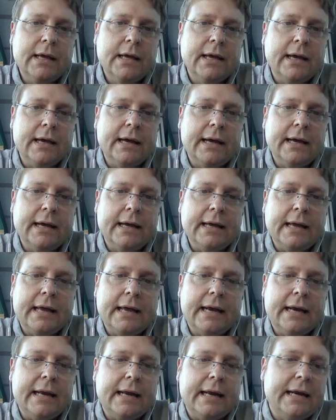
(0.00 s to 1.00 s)

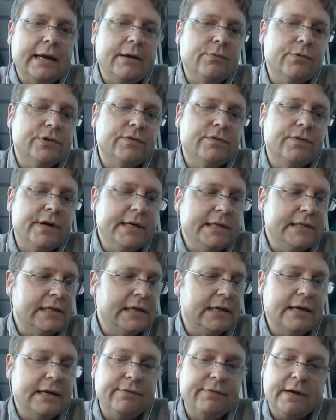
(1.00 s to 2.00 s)
and it was very
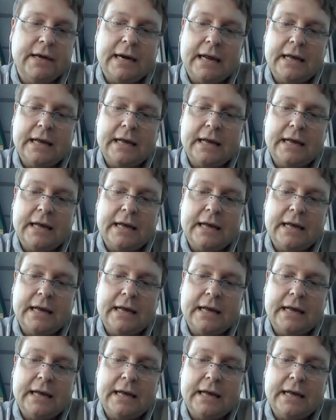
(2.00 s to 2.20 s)
significant.